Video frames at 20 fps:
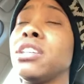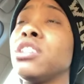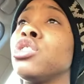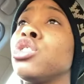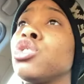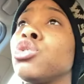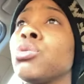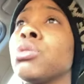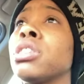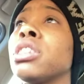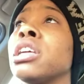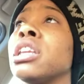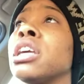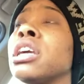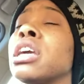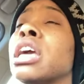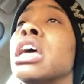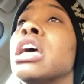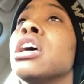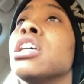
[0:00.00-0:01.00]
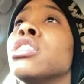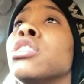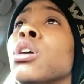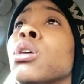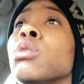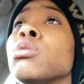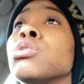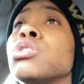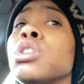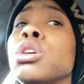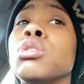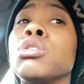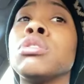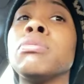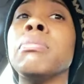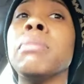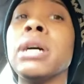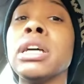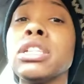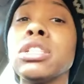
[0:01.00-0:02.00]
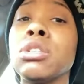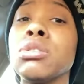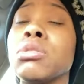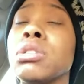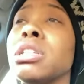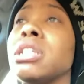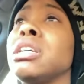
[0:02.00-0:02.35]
He's strengthening those muscles.